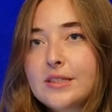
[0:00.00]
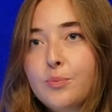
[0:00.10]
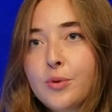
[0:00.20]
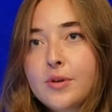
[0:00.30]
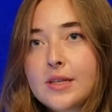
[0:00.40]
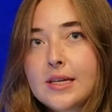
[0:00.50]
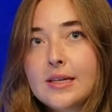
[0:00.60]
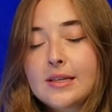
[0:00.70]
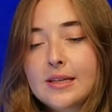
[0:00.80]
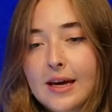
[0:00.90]
a book
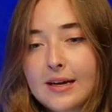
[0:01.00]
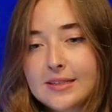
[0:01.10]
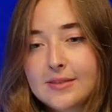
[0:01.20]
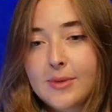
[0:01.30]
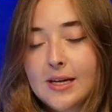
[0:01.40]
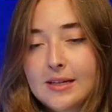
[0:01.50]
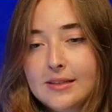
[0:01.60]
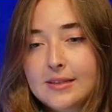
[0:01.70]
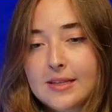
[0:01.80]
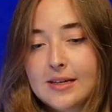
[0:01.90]
that, yes, money
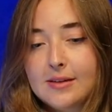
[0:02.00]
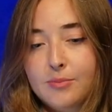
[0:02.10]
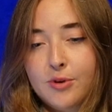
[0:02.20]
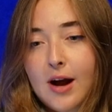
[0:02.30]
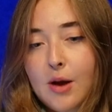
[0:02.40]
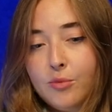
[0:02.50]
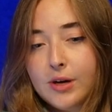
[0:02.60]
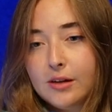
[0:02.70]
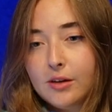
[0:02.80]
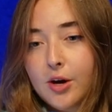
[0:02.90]
is the
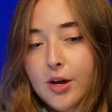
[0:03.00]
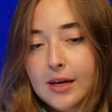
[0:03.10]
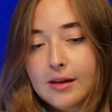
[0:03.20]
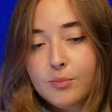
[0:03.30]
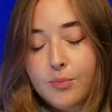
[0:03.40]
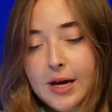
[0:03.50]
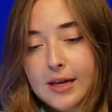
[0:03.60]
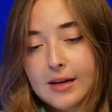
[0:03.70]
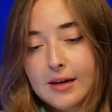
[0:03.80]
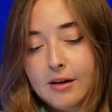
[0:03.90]
primary learning,
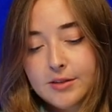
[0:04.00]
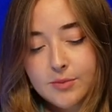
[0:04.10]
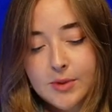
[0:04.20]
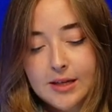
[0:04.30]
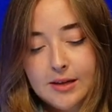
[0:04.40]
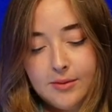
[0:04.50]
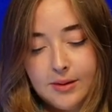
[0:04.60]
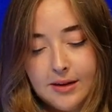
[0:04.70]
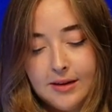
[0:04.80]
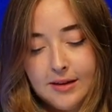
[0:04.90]
but ultimately
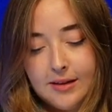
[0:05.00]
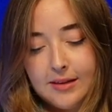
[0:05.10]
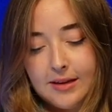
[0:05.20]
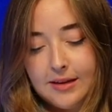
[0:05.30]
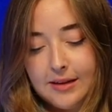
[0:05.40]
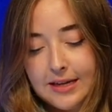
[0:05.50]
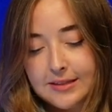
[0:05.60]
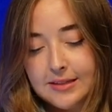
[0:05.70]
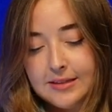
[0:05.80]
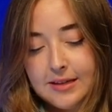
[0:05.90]
the
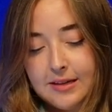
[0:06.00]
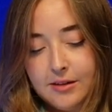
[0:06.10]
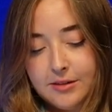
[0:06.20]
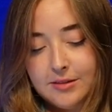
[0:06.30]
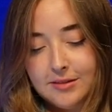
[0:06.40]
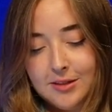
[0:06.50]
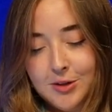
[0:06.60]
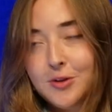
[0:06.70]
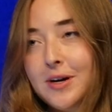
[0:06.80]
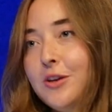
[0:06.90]
lessons are lots to
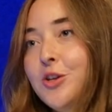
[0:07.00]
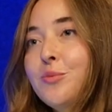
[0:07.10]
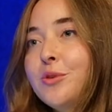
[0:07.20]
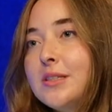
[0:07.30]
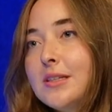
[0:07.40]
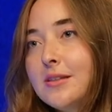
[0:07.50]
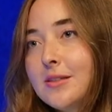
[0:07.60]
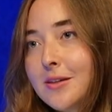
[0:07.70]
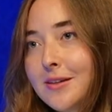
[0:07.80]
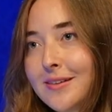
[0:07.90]
do around numeracy,
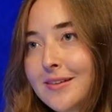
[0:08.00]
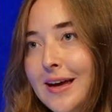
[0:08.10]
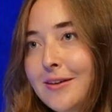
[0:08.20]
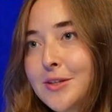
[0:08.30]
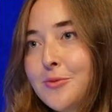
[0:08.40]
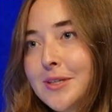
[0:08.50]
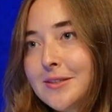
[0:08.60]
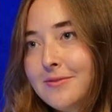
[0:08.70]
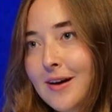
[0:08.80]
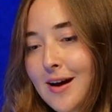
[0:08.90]
so counting 1
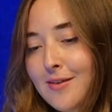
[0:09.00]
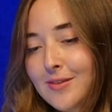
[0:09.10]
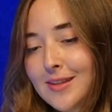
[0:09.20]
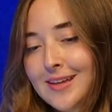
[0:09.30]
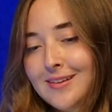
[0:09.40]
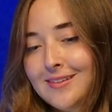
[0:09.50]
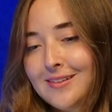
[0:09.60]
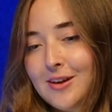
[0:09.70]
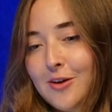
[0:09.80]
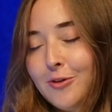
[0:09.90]
to 5, and
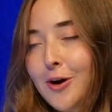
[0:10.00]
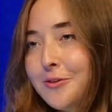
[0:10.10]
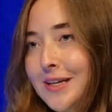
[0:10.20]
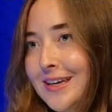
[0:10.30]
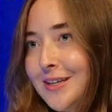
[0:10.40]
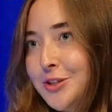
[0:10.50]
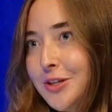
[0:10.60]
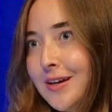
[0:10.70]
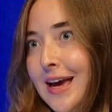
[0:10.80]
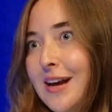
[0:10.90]
then for older kids you
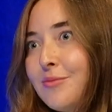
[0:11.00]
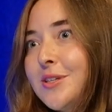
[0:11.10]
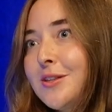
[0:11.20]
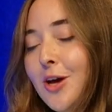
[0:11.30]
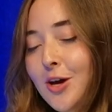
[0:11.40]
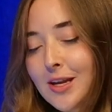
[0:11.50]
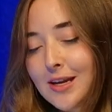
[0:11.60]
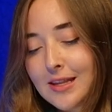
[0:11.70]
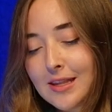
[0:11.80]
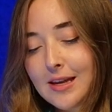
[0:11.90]
can count up to
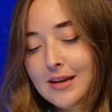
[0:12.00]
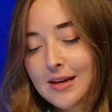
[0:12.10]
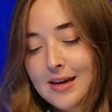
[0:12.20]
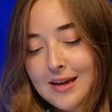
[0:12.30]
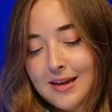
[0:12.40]
30, and then